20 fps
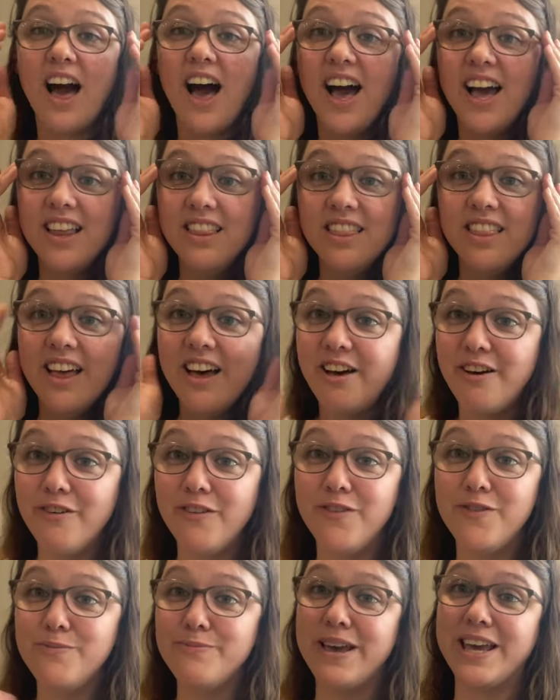I
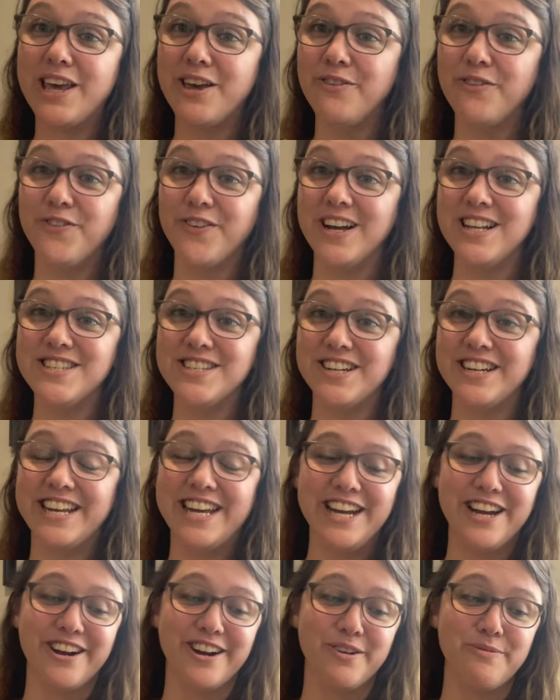love making friends on
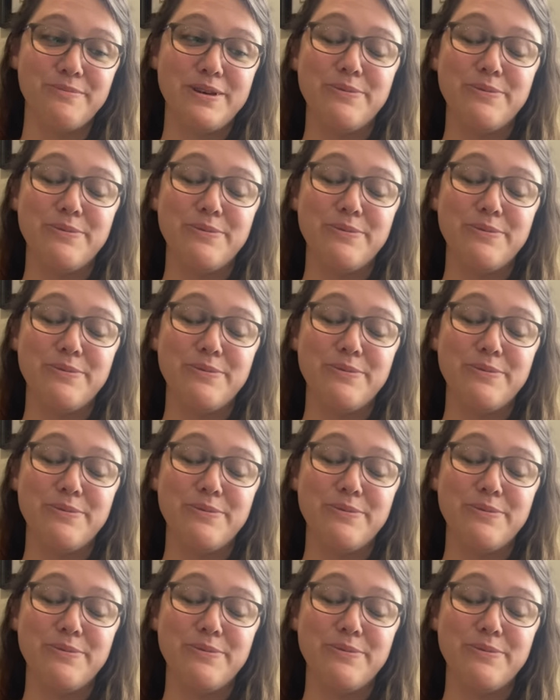here.